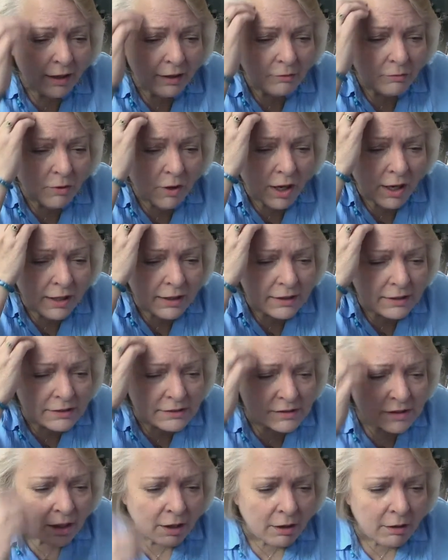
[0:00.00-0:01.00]
What
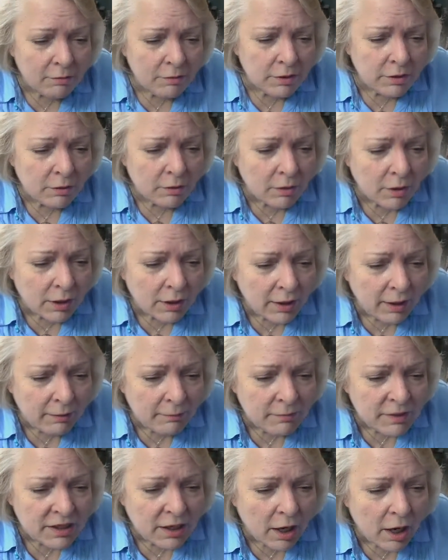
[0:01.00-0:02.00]
is going on?
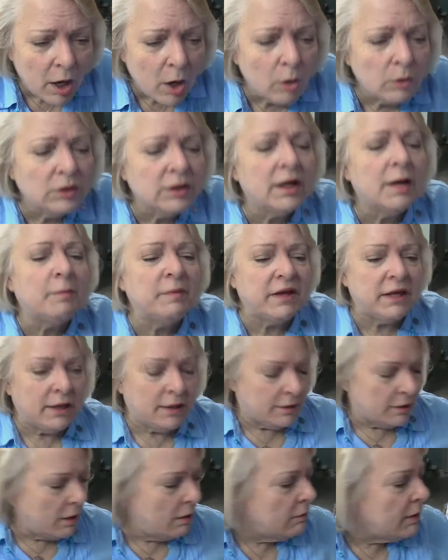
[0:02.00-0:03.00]
Let me hold it up
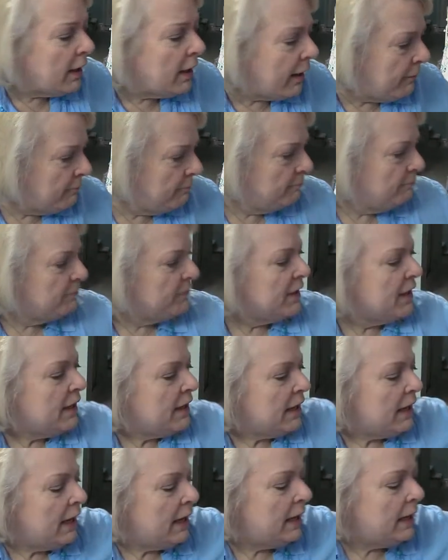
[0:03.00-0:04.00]
again. Okay.
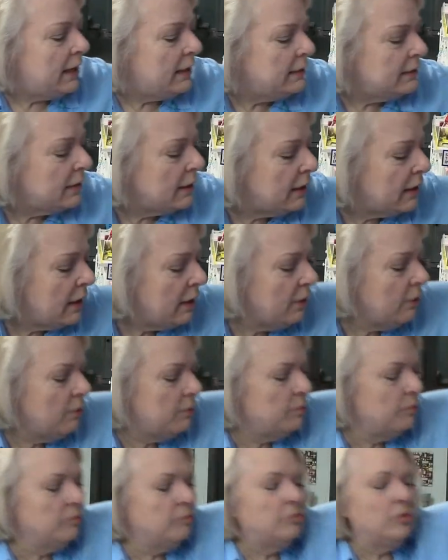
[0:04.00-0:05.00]
And
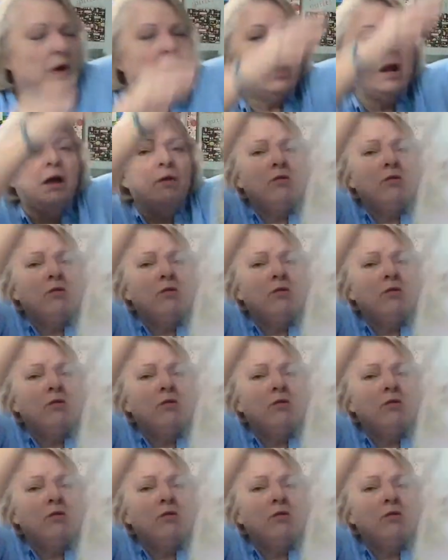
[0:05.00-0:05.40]
what I